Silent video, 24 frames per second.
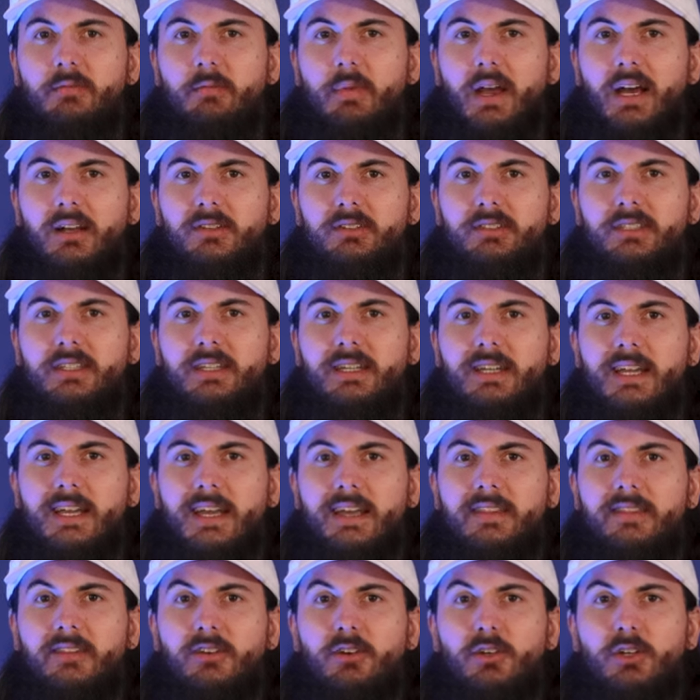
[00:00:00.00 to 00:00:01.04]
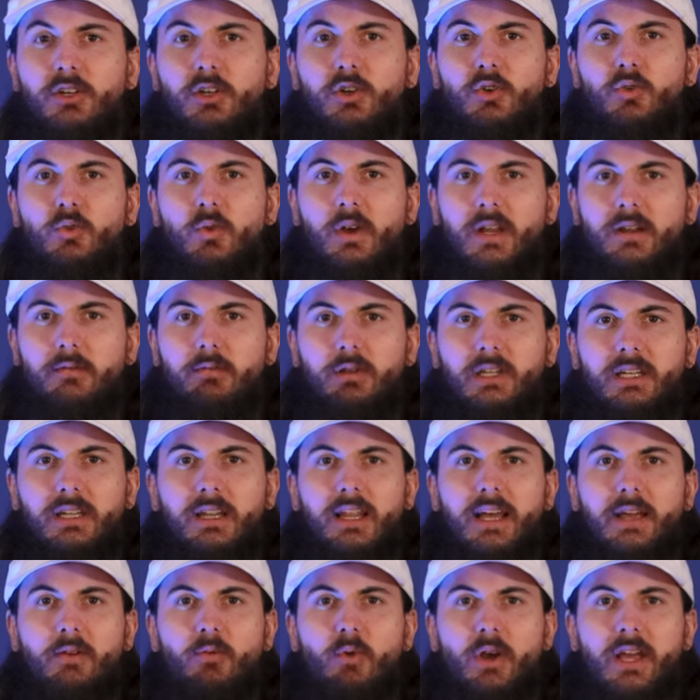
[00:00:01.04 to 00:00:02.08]
and bouncy, and they're incredibly
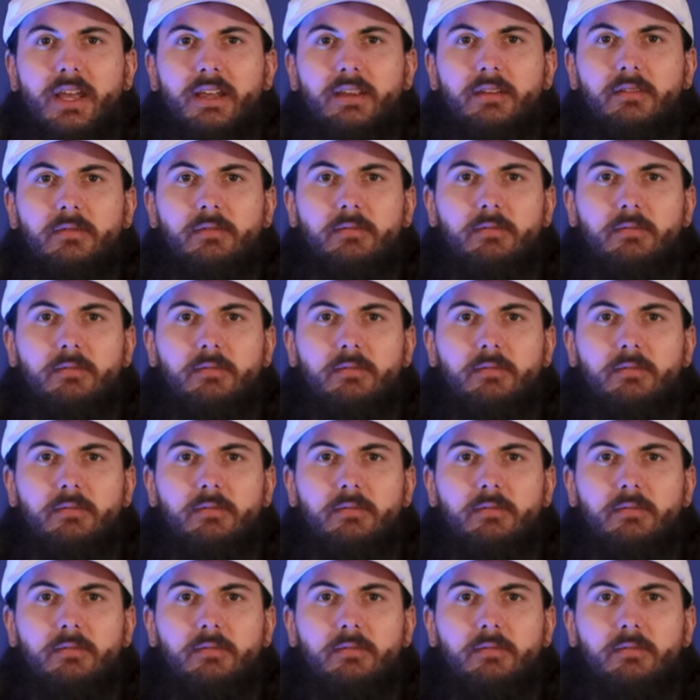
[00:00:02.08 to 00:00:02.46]
lightweight.